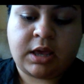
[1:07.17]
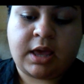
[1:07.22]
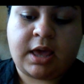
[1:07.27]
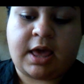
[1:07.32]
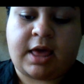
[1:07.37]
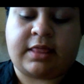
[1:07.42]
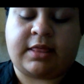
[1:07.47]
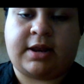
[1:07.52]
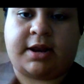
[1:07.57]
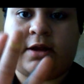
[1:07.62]

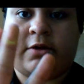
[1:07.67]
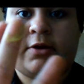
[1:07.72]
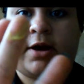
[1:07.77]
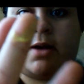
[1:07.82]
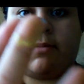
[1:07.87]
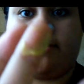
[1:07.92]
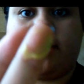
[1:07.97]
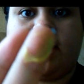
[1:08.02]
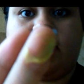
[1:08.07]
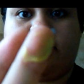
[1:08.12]
And then I
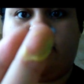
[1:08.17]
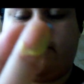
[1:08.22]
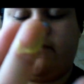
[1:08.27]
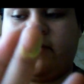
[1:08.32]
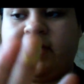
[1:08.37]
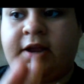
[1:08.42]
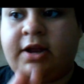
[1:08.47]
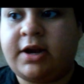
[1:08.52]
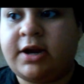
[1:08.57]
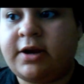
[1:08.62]
grab my other
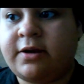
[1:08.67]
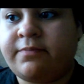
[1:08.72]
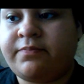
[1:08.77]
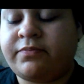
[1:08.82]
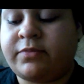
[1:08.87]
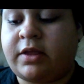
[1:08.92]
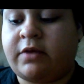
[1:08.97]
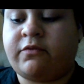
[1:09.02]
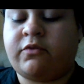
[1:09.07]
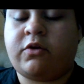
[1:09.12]
finger.
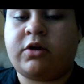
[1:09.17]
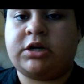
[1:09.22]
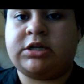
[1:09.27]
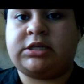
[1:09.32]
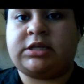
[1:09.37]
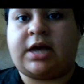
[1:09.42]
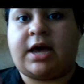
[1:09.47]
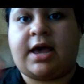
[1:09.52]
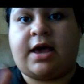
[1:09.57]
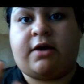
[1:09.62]
Of
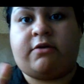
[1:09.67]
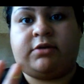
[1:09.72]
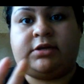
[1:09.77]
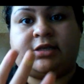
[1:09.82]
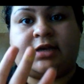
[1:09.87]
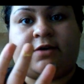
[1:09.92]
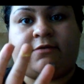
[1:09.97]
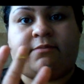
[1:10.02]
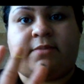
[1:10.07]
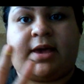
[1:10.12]
course, I always
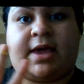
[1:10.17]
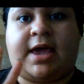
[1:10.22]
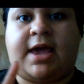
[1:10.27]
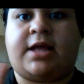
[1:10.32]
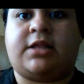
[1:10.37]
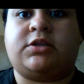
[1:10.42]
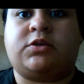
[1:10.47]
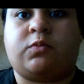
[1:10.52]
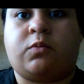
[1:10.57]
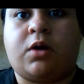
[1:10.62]
have my
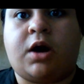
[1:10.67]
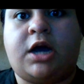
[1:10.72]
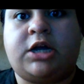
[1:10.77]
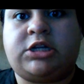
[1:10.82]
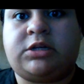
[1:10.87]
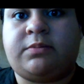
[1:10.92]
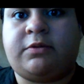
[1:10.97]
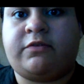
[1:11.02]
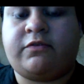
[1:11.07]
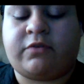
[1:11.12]
hands
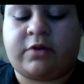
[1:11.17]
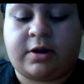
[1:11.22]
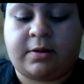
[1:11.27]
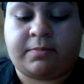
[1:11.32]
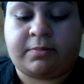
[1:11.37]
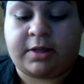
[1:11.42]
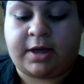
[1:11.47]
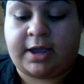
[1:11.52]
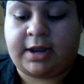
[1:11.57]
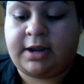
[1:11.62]
washed before I
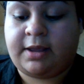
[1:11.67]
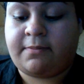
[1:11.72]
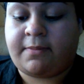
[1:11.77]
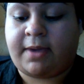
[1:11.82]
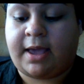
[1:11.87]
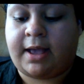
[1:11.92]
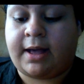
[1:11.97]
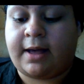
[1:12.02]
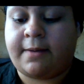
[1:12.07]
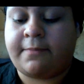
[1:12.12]
apply any
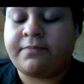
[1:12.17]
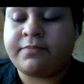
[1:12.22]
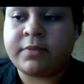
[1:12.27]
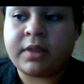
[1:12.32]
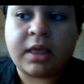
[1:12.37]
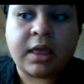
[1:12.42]
makeup.